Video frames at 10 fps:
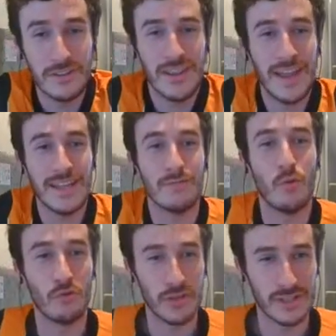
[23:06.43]
Taking
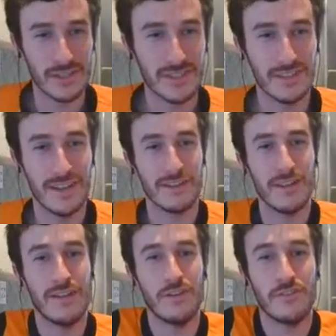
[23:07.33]
more risks
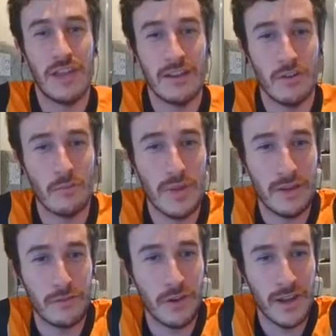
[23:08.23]
and not
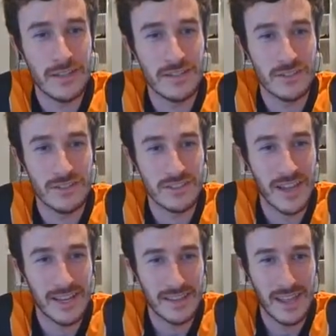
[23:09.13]
being afraid to
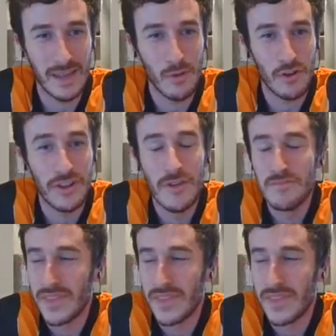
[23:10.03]
take the game on.